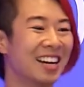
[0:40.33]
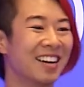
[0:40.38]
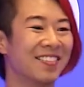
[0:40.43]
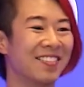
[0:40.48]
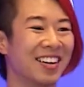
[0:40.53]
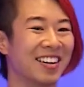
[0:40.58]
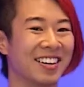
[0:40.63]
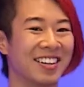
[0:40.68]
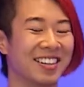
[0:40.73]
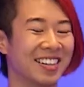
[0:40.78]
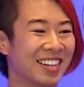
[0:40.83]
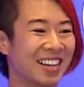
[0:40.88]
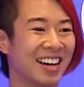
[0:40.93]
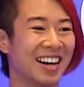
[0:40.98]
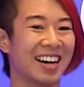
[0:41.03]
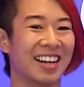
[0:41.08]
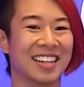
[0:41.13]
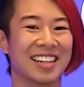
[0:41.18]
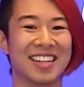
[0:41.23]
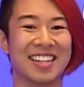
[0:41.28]
about
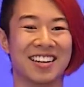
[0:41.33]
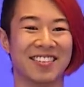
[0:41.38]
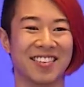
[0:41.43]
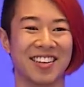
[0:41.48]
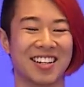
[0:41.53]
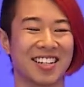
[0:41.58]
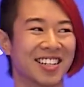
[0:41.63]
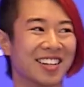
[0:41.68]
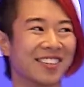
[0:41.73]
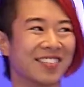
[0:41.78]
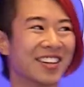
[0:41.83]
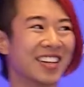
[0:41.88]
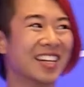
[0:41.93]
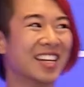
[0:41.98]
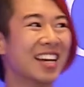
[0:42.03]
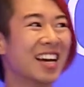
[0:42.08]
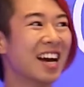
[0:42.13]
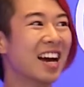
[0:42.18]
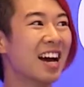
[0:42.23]
the definition of it.